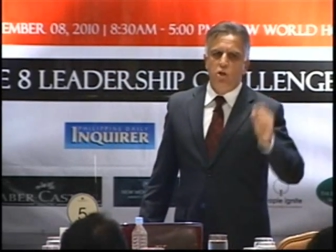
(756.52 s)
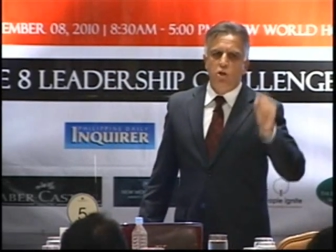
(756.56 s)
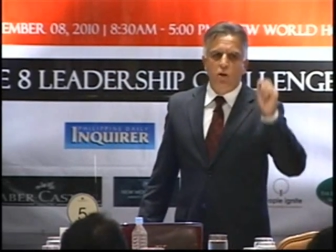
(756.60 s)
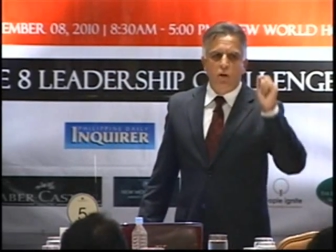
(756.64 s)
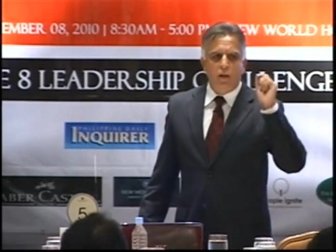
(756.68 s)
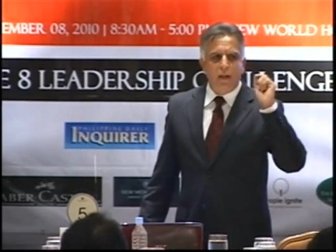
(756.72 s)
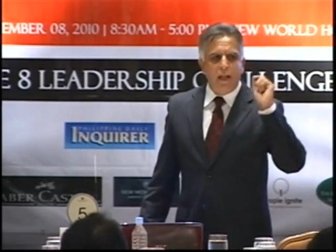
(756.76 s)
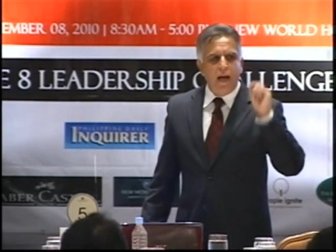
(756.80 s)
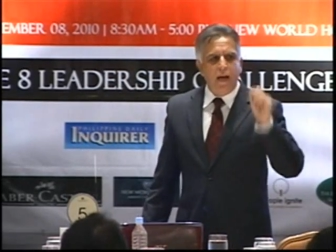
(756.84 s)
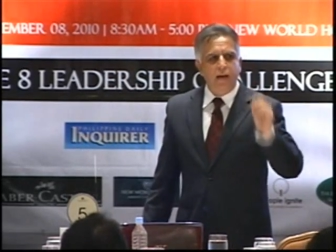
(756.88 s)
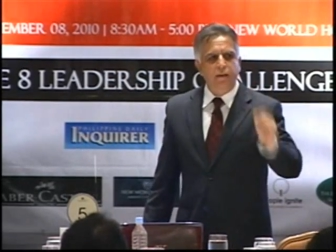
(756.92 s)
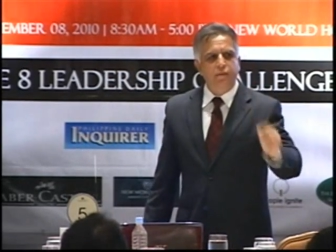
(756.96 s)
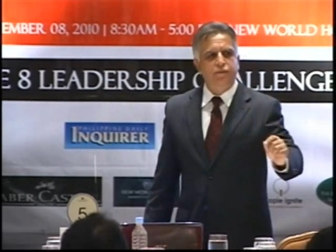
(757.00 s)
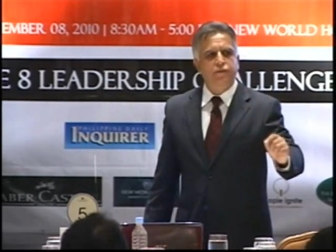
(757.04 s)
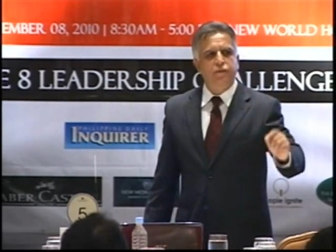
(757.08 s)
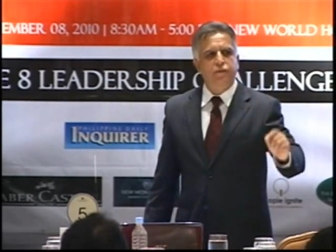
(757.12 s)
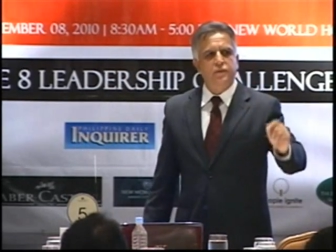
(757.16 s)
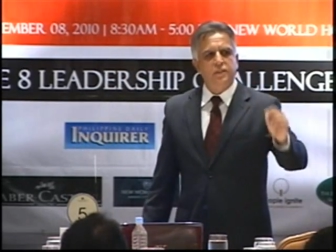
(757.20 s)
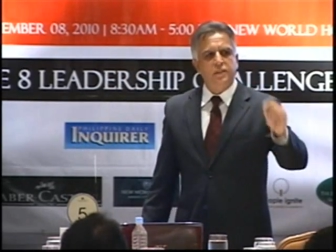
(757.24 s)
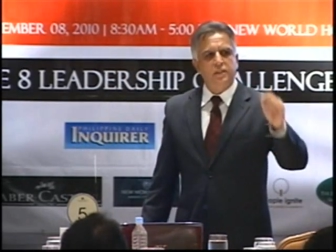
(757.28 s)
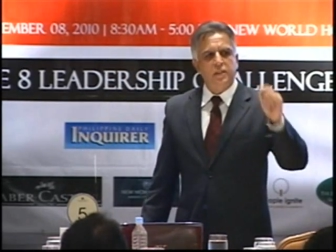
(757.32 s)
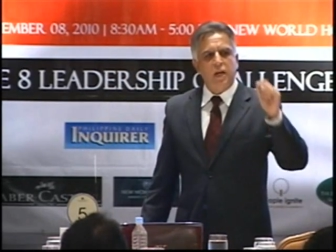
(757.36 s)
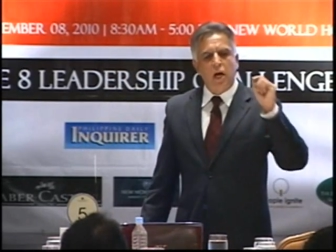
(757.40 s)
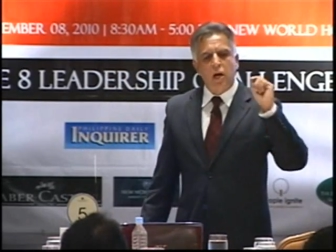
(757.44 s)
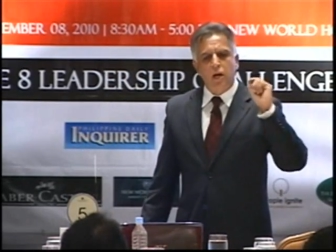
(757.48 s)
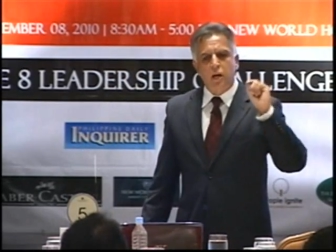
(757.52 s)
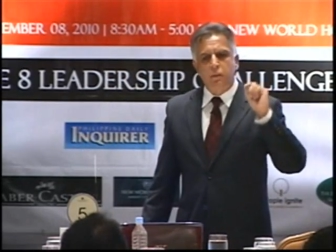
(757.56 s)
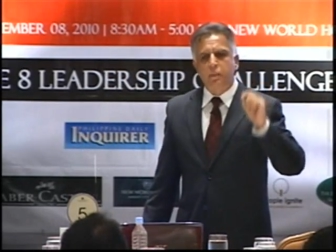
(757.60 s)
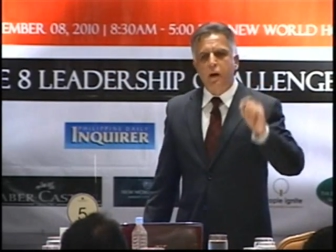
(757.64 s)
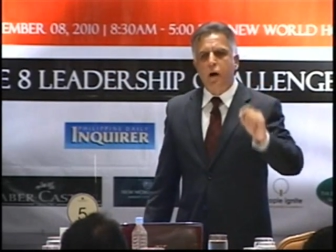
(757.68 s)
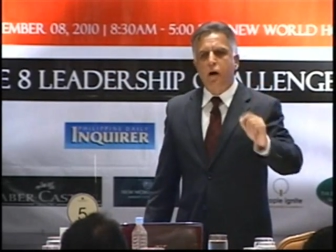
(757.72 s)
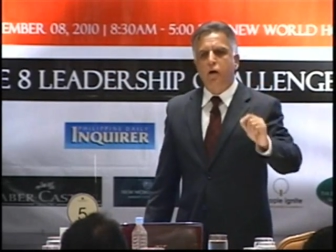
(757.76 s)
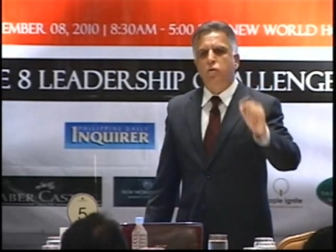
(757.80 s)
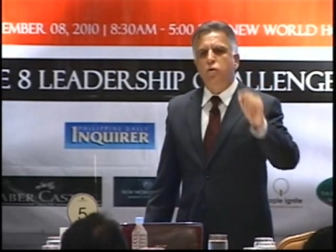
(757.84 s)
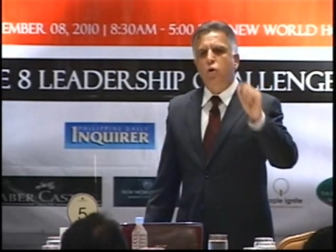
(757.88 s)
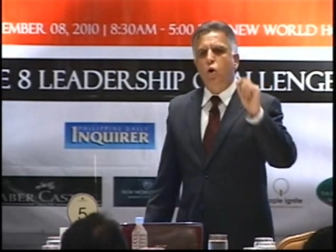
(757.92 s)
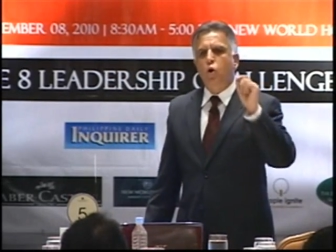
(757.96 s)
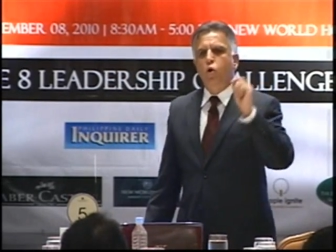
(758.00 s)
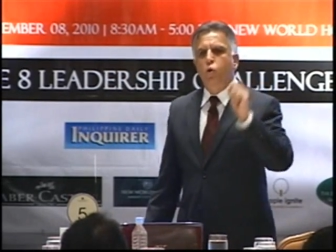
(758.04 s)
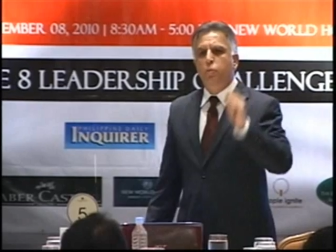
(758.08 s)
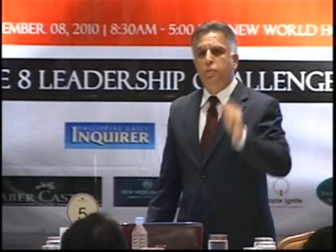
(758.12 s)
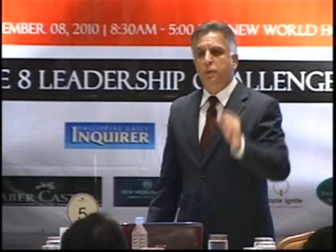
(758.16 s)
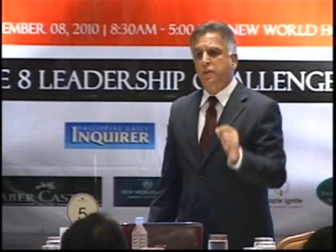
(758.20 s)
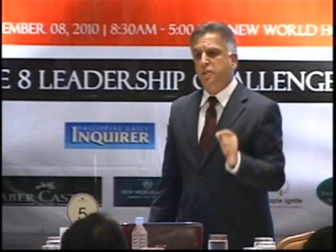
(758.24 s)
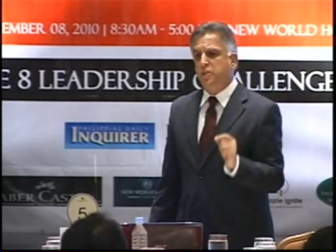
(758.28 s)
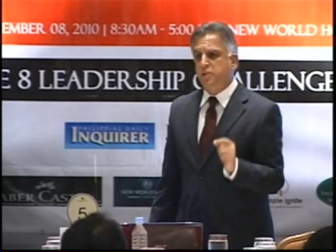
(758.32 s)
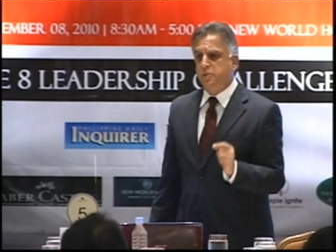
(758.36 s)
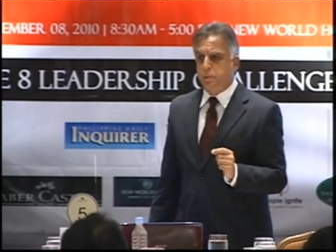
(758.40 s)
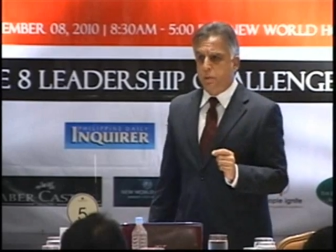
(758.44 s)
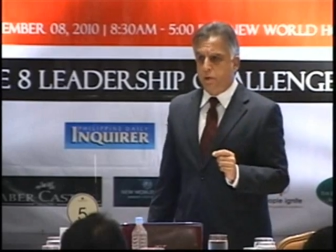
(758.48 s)
Your lives are about
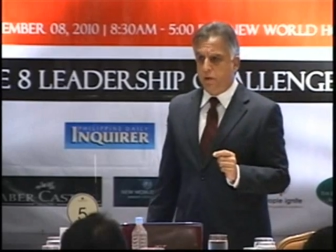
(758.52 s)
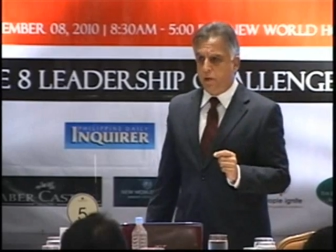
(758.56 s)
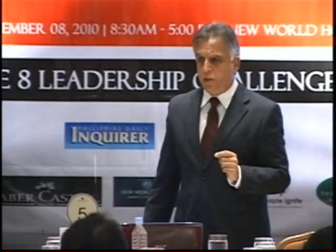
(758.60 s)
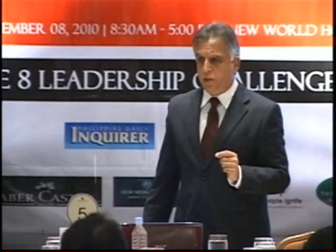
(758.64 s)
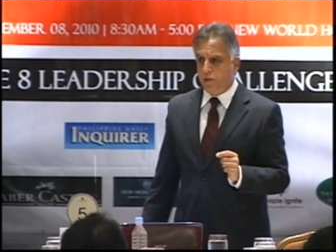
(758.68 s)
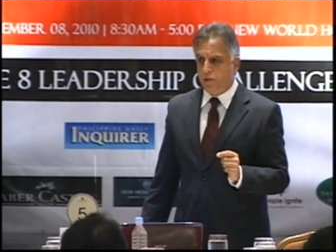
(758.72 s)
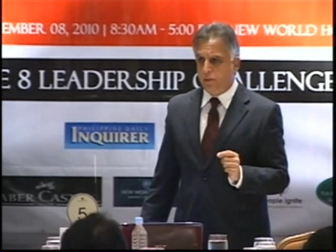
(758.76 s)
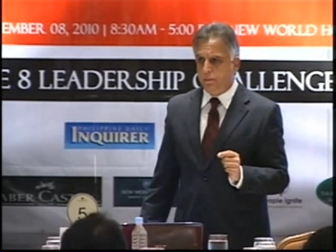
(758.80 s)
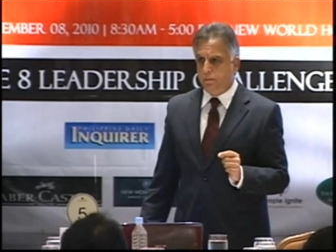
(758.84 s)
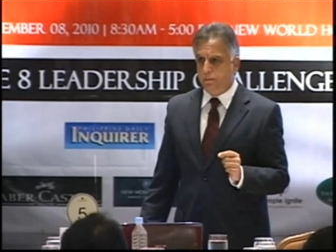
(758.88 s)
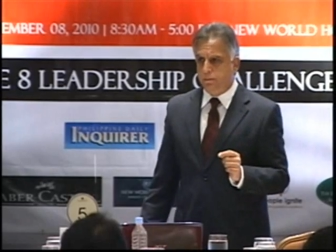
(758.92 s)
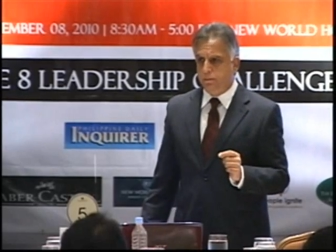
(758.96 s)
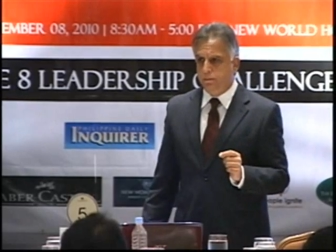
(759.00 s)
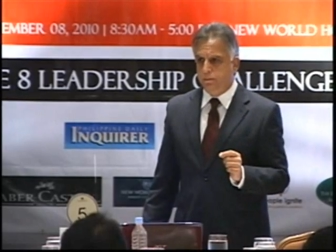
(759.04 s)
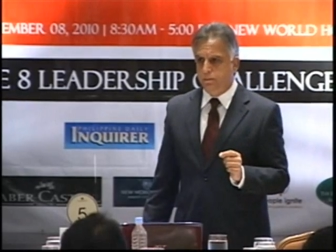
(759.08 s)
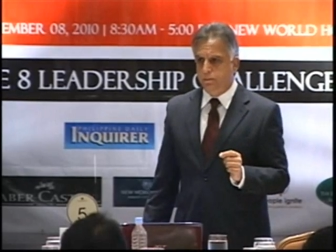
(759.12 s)
hope and inspiration.